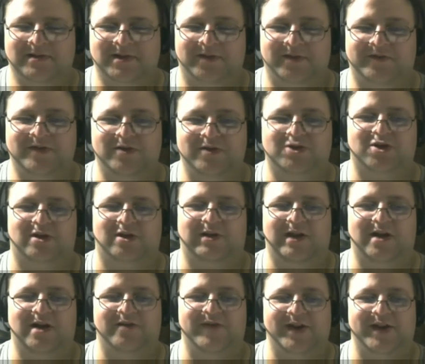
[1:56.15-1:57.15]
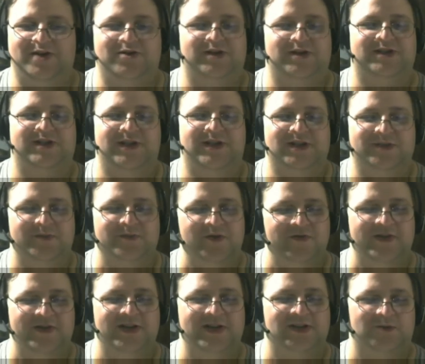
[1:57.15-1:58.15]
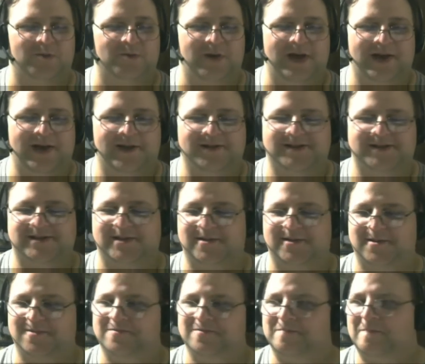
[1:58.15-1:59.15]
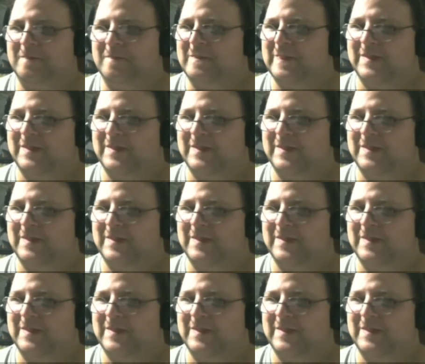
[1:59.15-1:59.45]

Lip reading: the future love interest in this movie as well, so